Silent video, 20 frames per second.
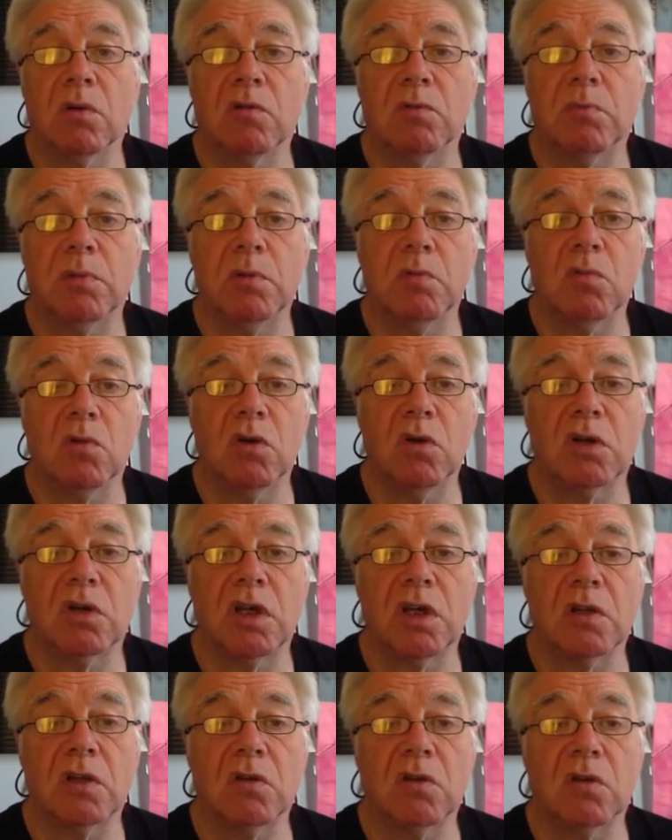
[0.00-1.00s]
have been
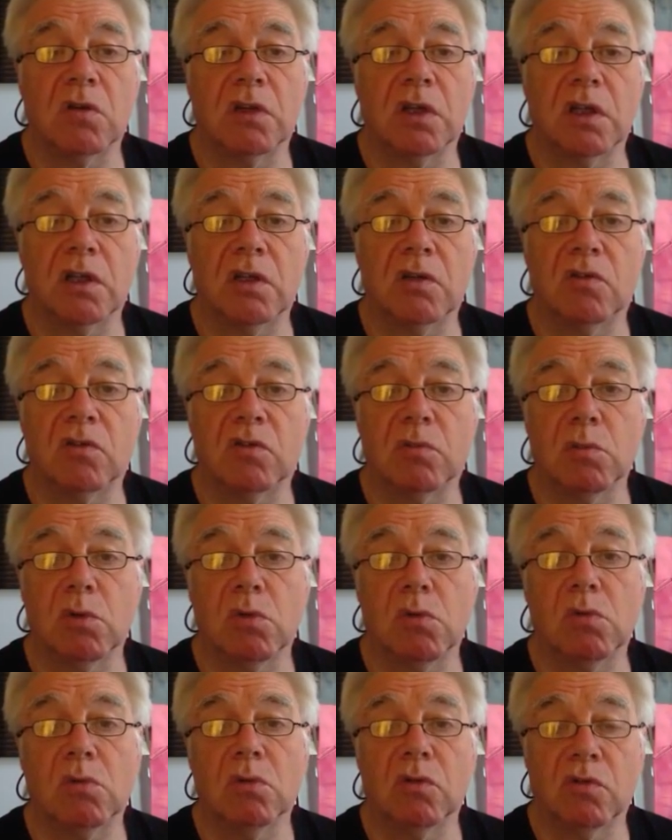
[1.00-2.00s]
working on a
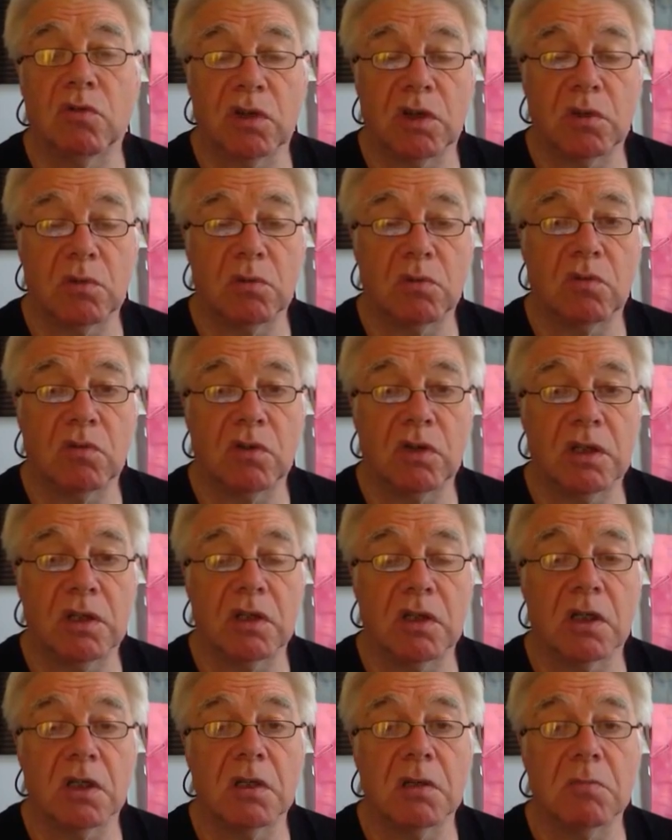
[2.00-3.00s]
small
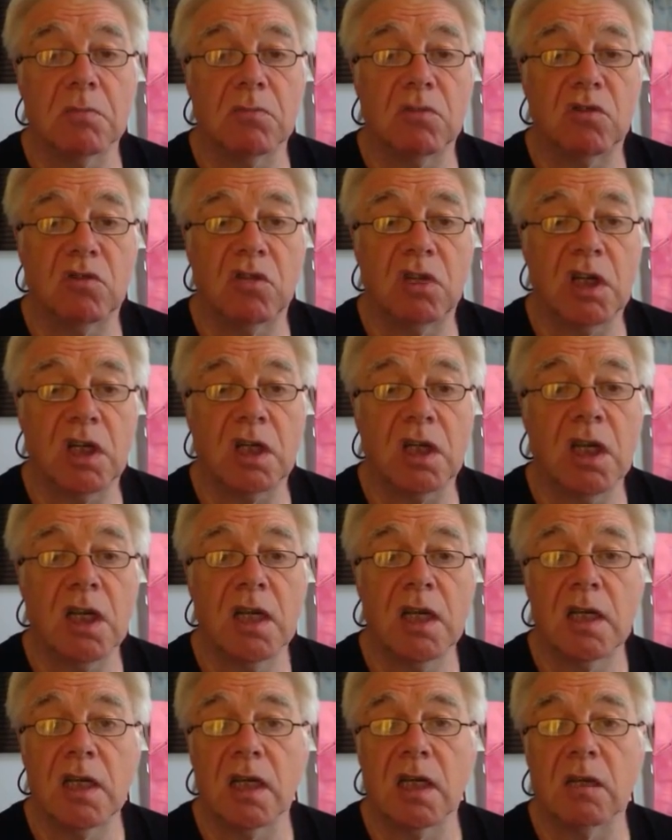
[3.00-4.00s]
single-cylinder machine,
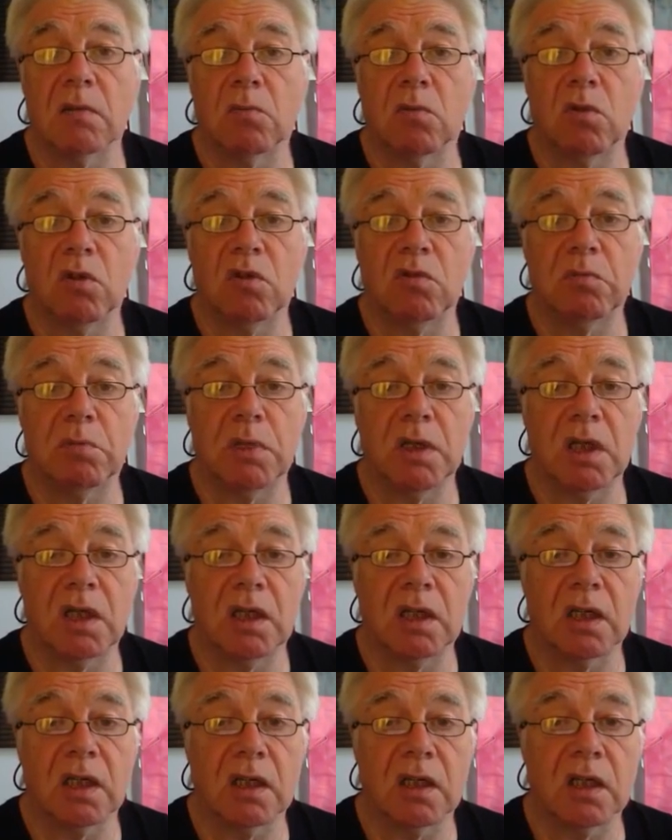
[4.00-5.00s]
and we've been,